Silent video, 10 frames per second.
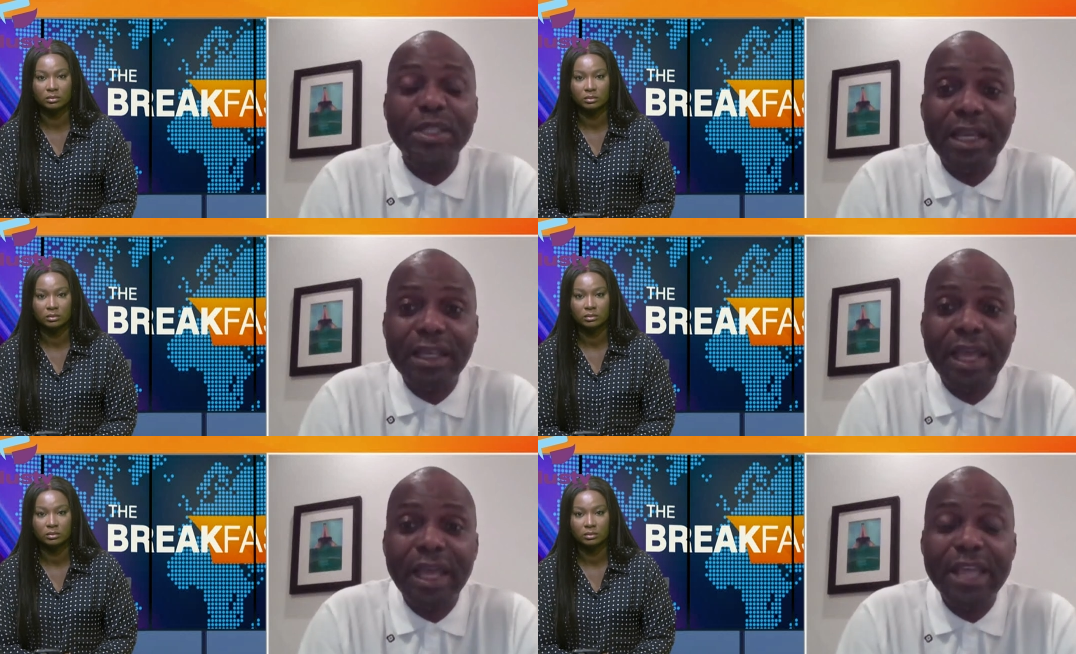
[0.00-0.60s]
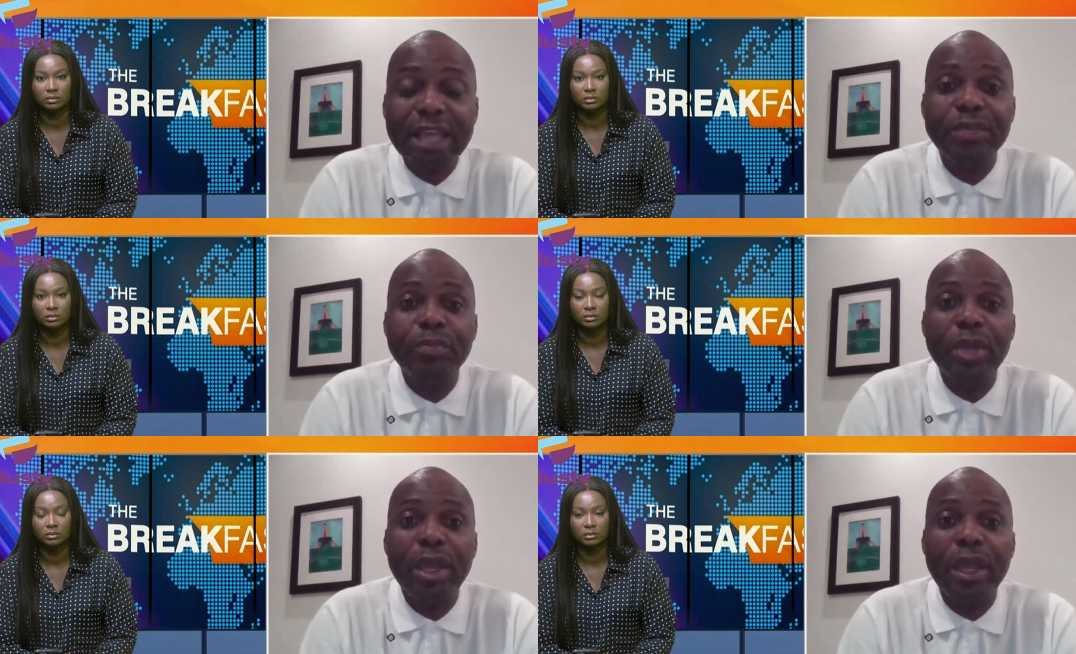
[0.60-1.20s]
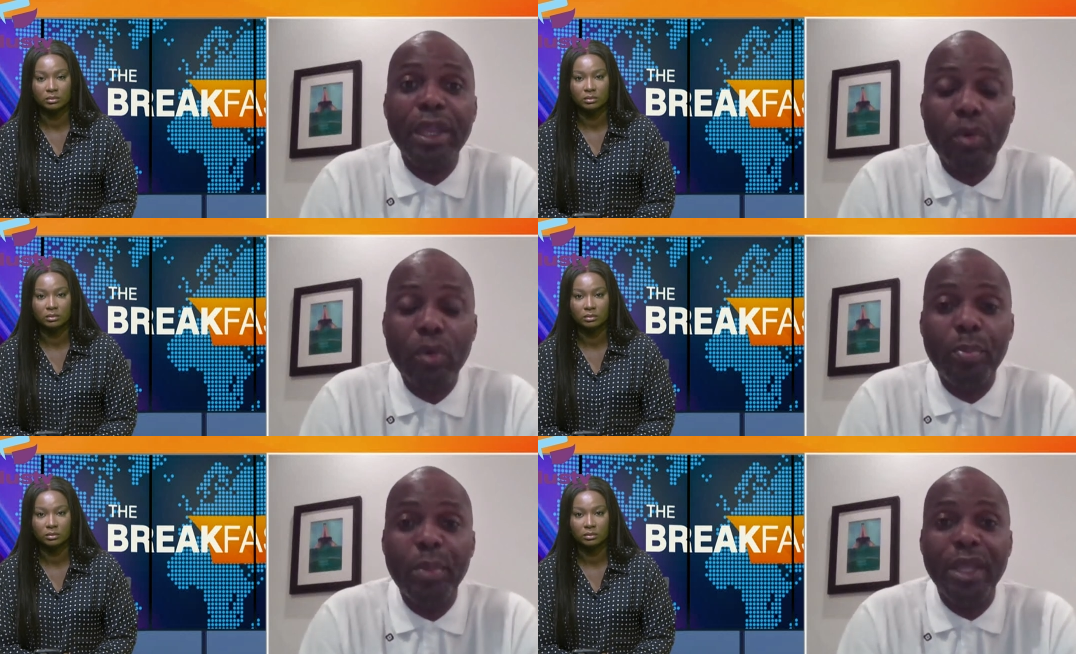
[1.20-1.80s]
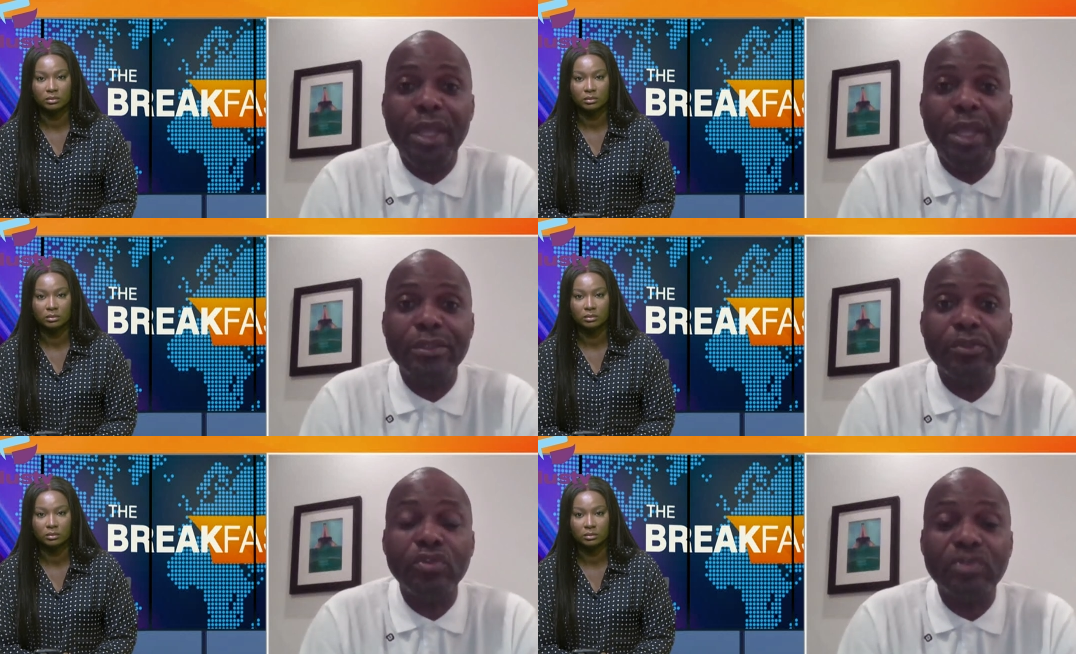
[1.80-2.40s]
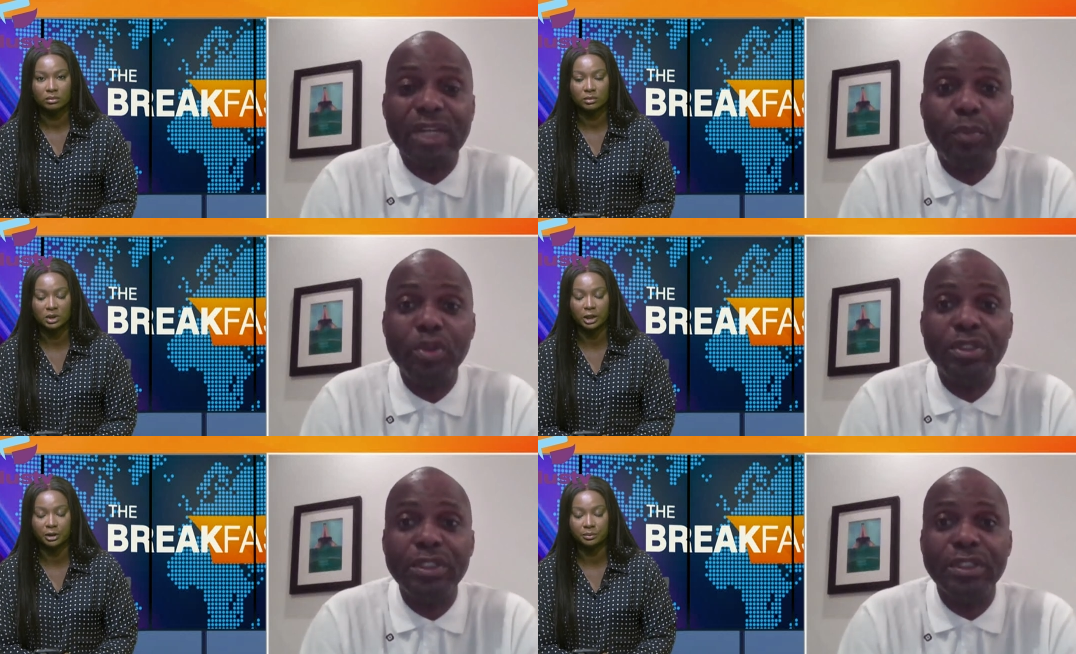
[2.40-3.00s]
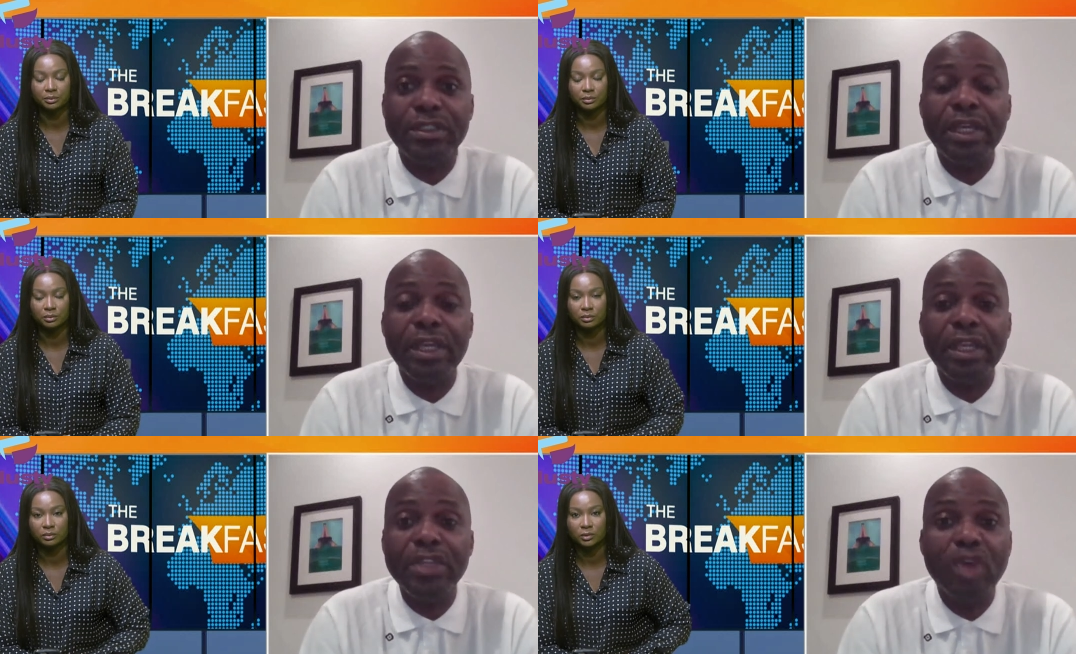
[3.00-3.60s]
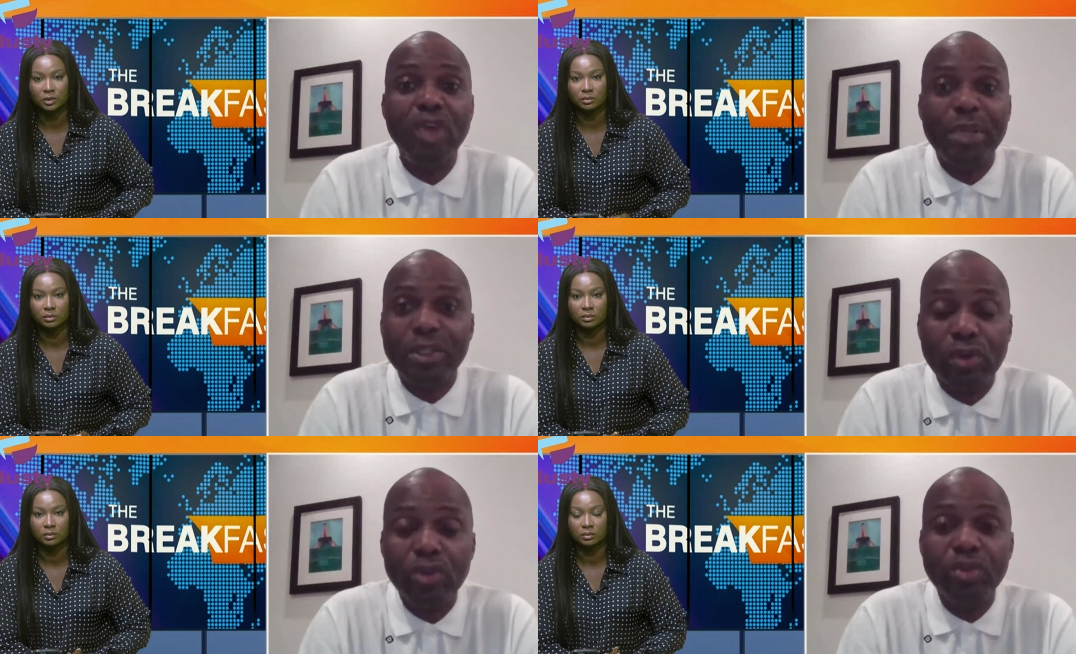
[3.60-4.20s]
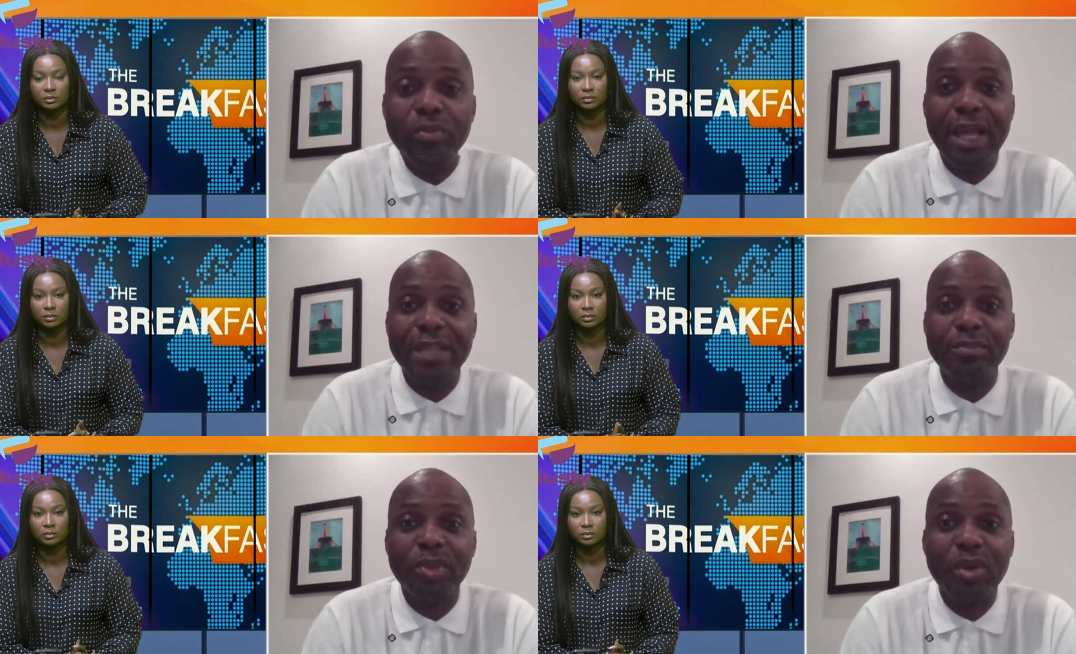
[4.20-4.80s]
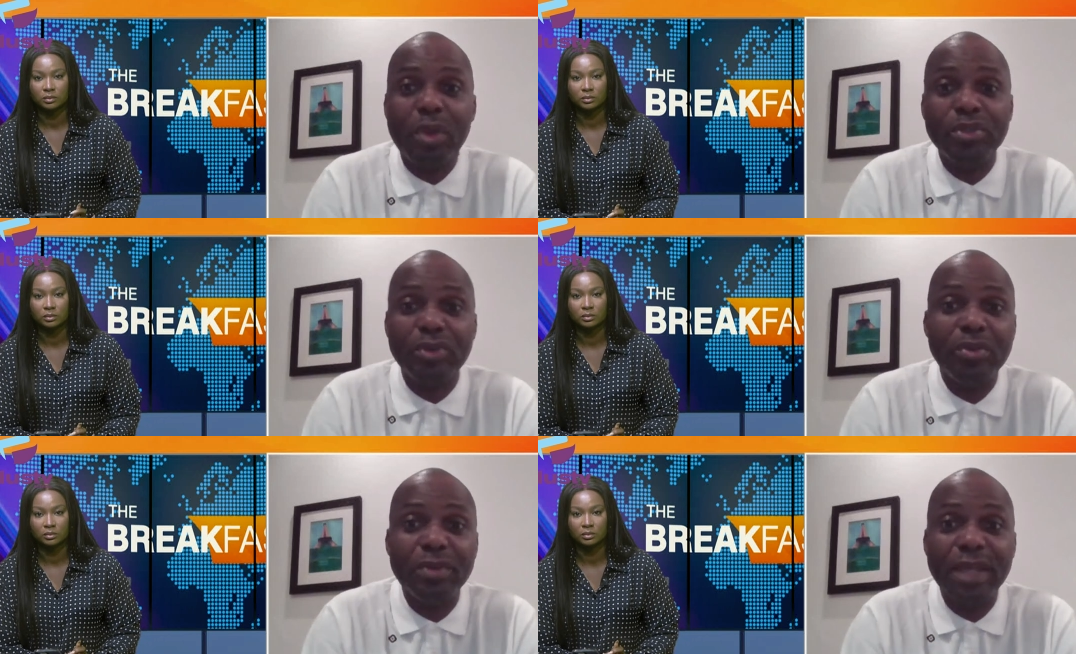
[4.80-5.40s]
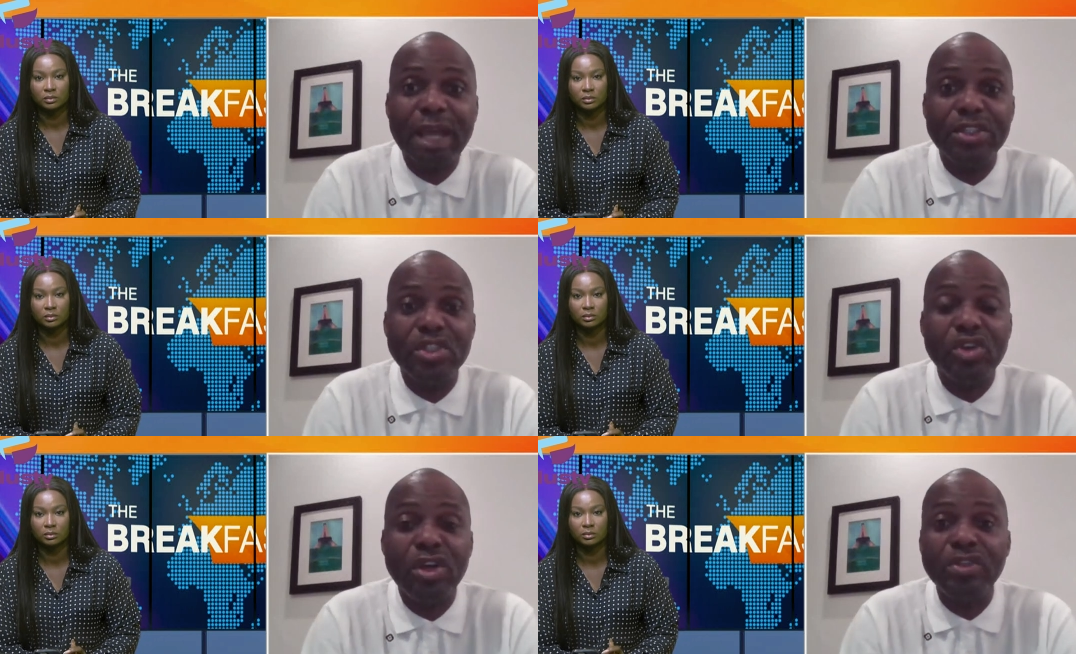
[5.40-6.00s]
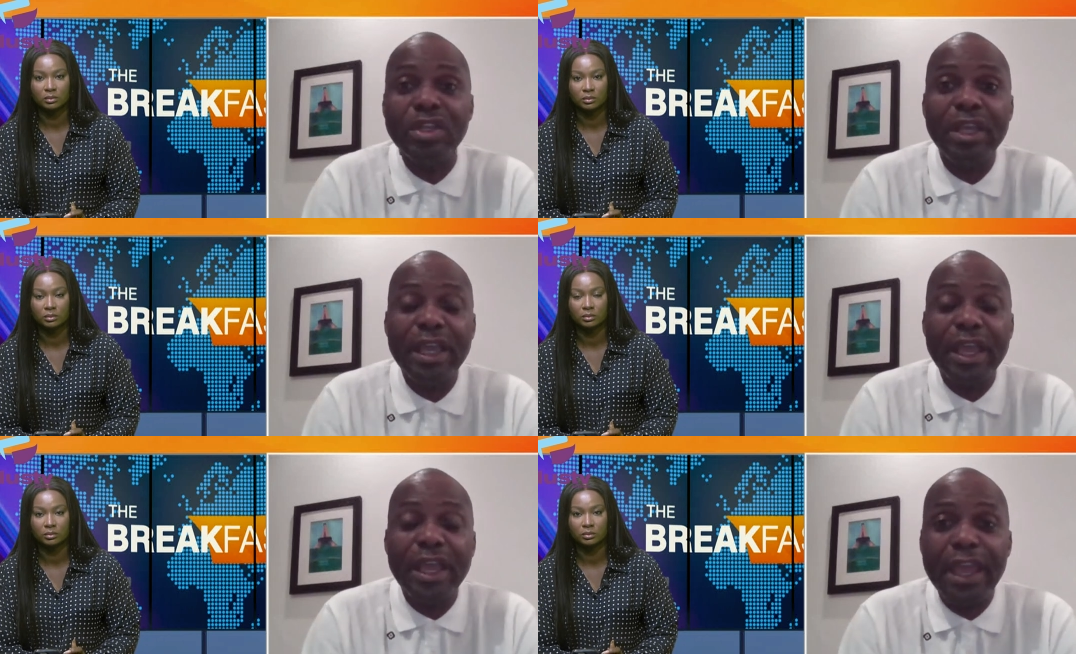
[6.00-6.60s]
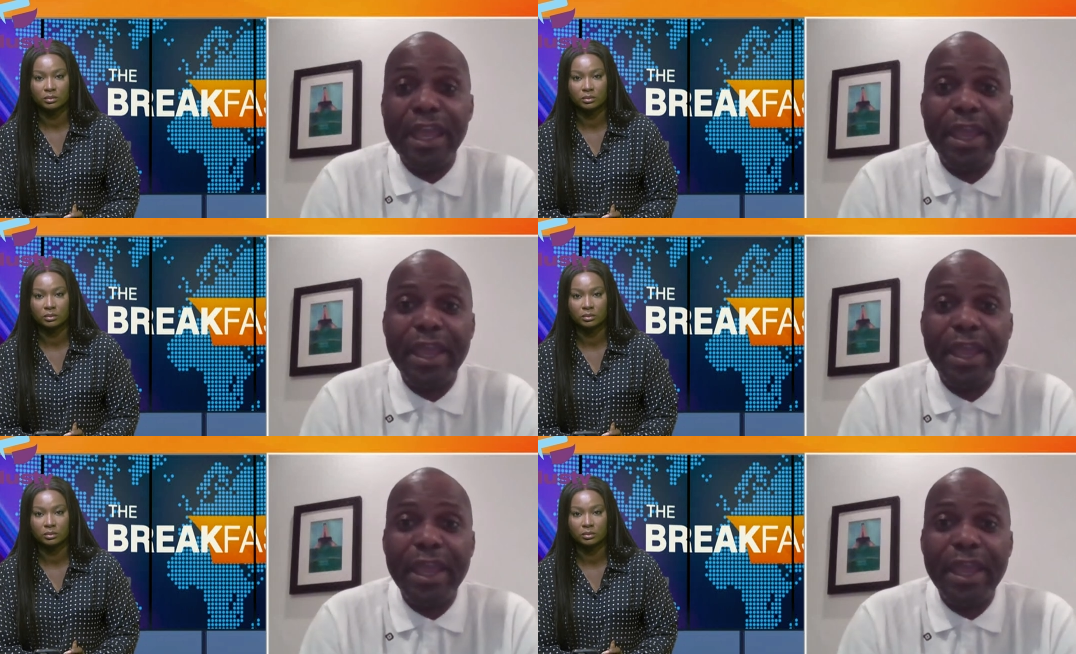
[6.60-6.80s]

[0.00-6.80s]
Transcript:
Speaker 1: requires specialized equipment to transport it. It's not petroleum gas, because petroleum gas is just 3